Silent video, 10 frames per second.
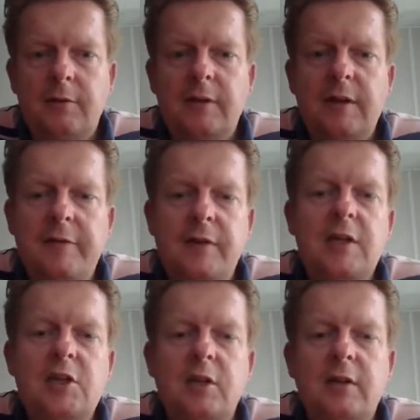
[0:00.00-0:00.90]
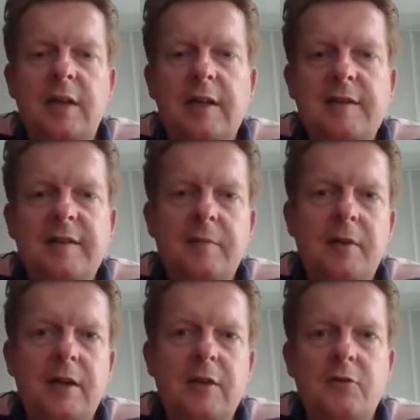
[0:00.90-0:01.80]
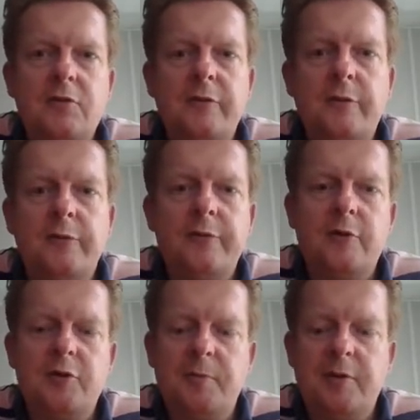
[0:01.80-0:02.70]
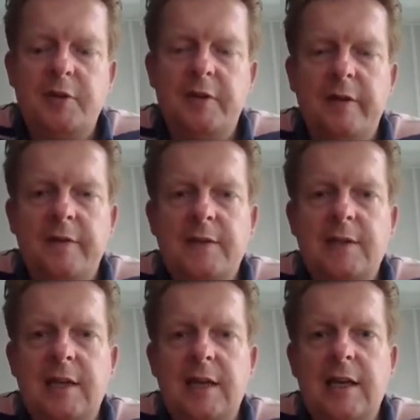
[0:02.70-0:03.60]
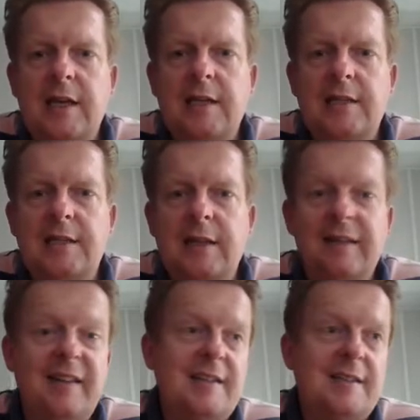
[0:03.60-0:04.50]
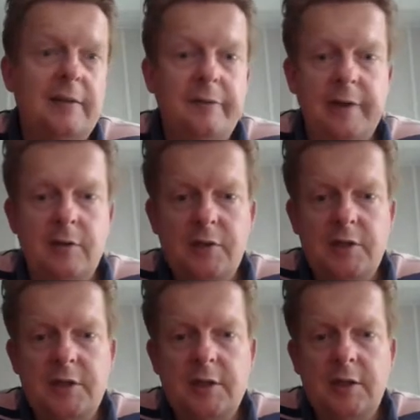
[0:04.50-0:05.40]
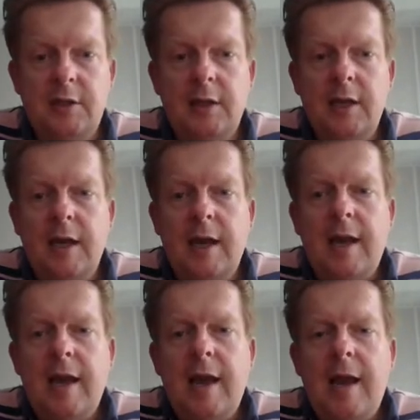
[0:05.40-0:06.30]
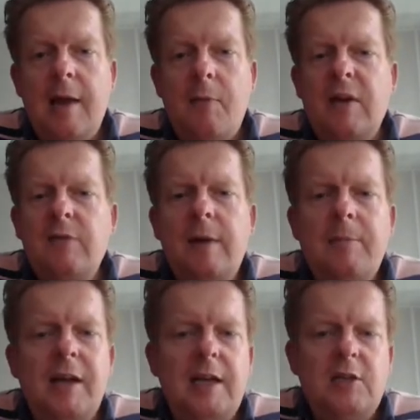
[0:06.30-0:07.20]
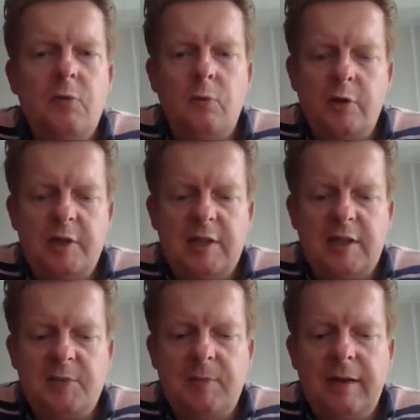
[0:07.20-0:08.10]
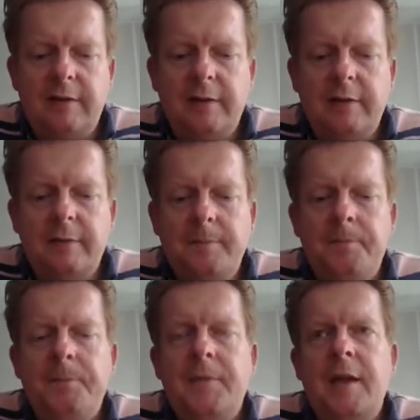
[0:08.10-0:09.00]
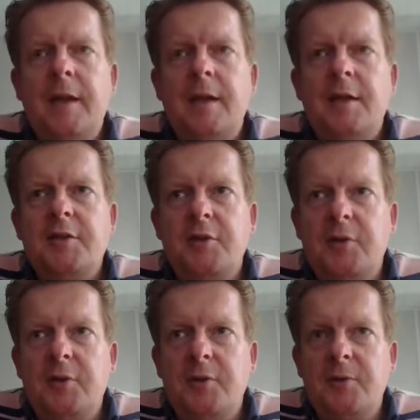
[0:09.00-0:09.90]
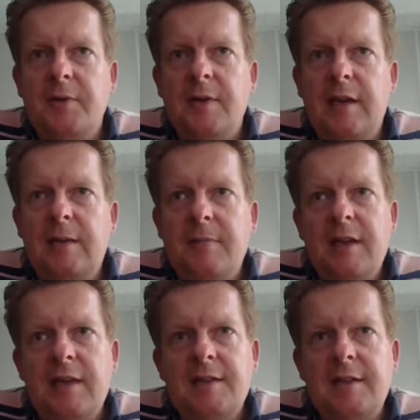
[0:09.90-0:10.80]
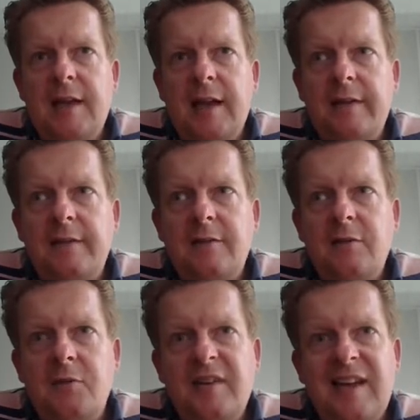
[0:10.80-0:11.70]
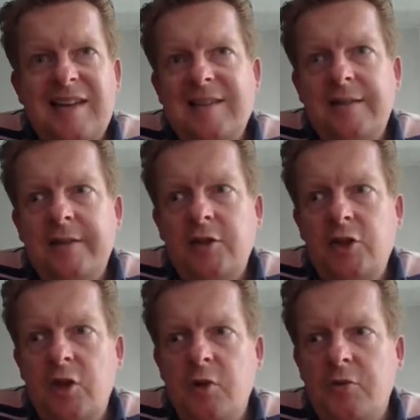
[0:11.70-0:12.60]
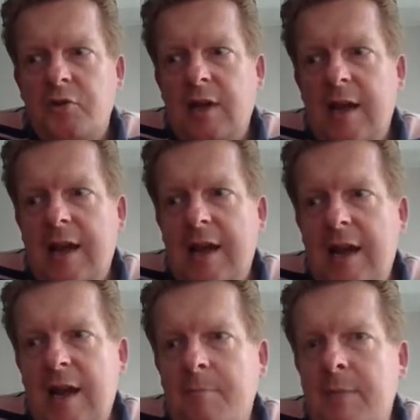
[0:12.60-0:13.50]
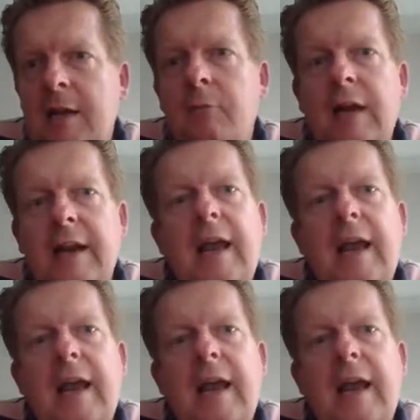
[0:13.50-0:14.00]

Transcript: the definition that's typically used for false positives is a test that fails when your application works as expected. So it means that your test shows a big red